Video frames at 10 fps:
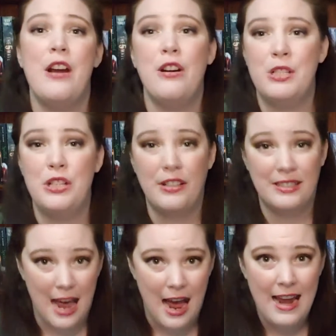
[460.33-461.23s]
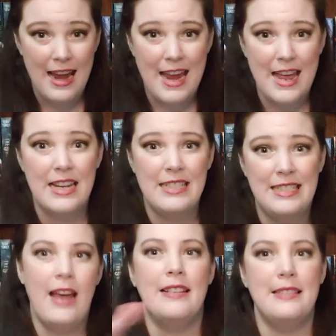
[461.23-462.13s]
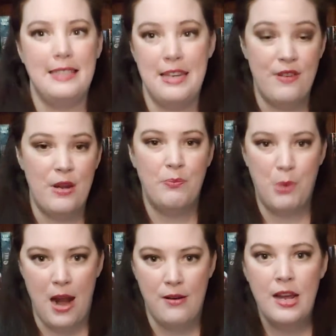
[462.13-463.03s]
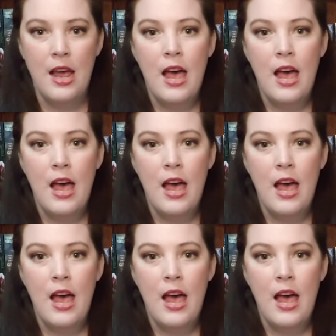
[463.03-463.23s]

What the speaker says: Erin Michelle Skye and Stephen Brown.